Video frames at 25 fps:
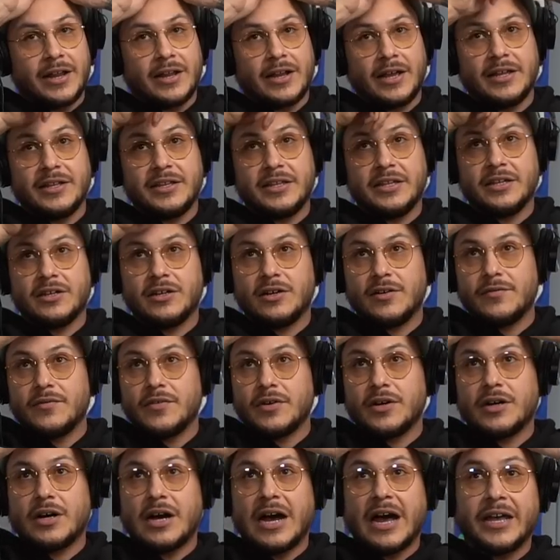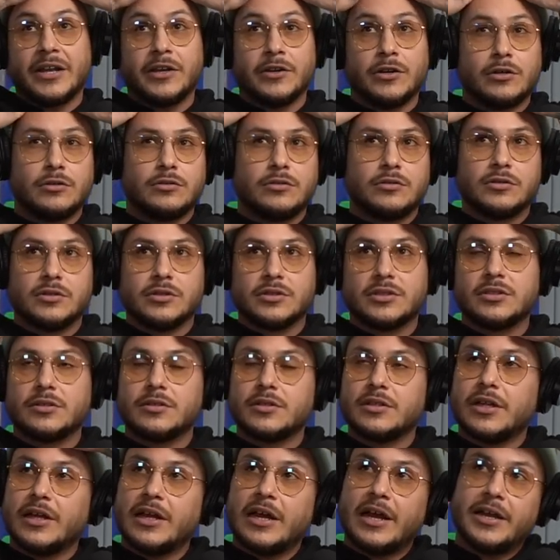an idea of a High Note or
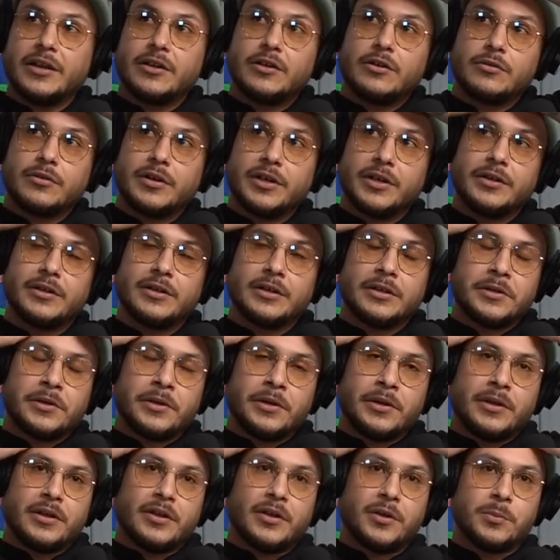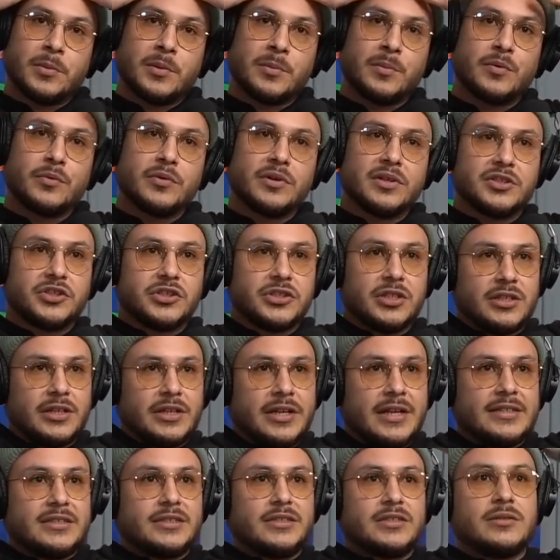something, like High Note, right? And I remember we were
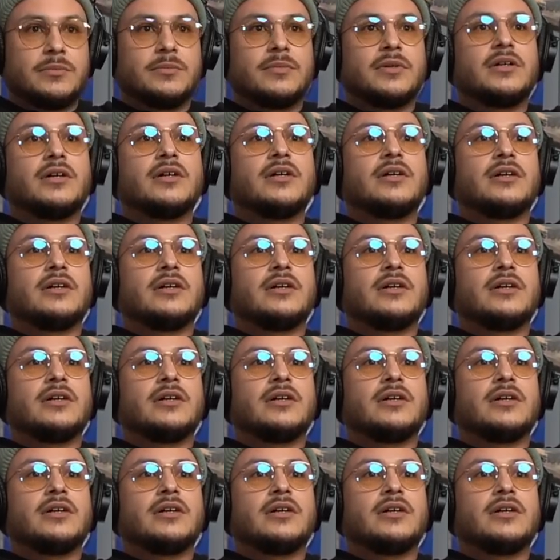chilling at some